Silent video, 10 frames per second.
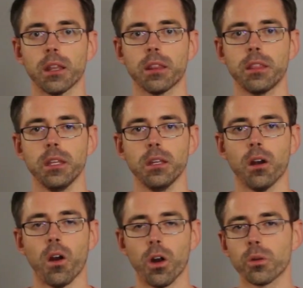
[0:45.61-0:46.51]
The
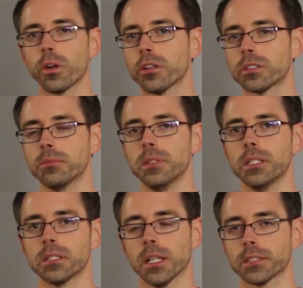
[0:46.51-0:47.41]
hardware to me
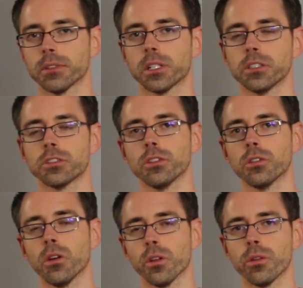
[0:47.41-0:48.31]
is less of a concern,
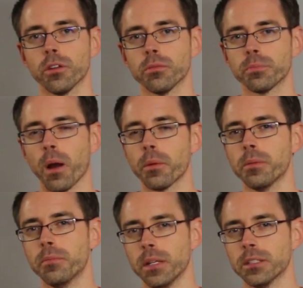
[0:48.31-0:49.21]
although there
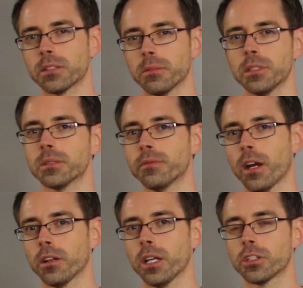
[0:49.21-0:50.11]
probably is going to be some
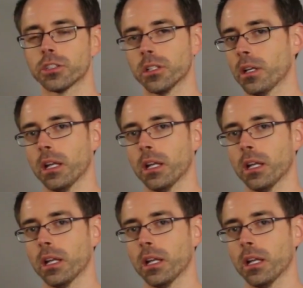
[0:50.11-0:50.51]
variation